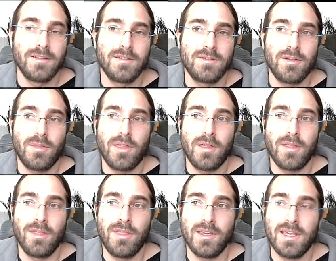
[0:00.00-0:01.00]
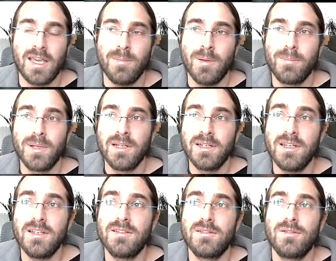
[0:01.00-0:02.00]
so the
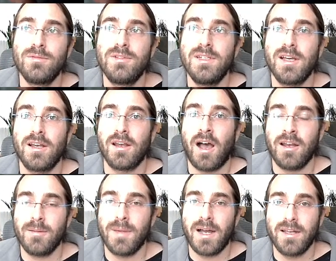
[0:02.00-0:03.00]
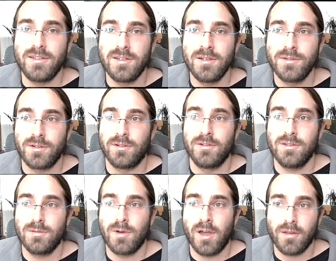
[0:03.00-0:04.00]
capabilities to de-anonymize
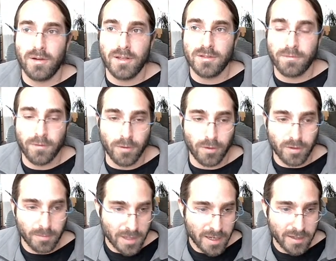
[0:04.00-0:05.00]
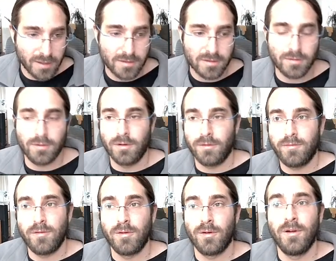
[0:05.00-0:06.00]
users, whether it's for compliance or
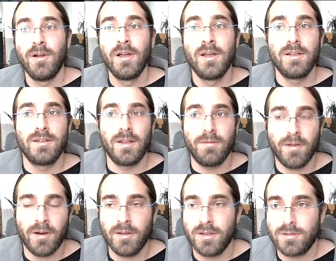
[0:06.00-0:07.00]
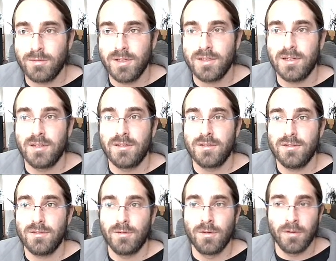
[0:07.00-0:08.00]
for nefarious reasons
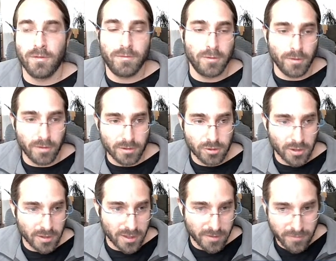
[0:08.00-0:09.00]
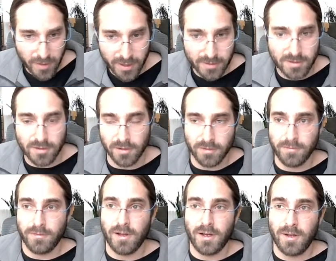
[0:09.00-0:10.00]
or for the chilling effects
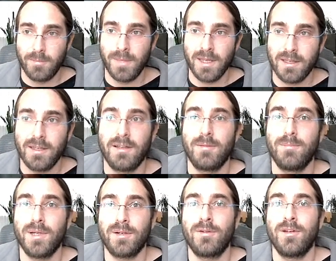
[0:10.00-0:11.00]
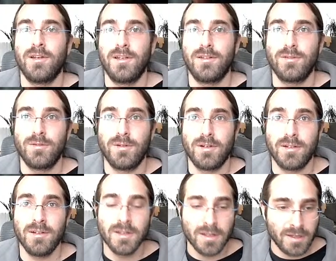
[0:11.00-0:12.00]
of making Bitcoin into
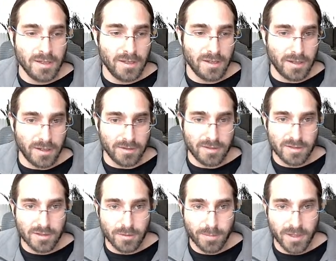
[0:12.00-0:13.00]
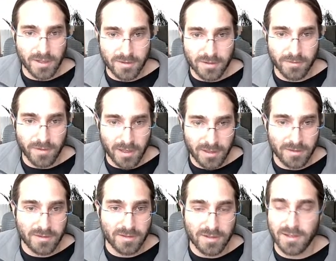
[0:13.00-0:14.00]
a dystopian
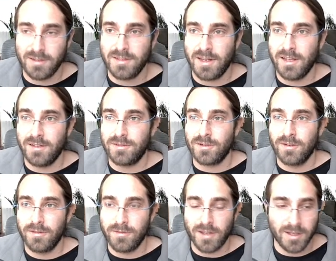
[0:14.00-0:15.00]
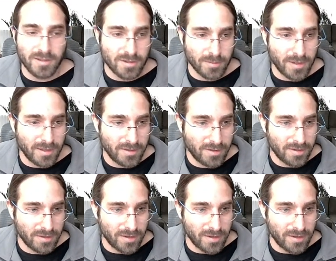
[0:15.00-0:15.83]
surveillance state sort of instrument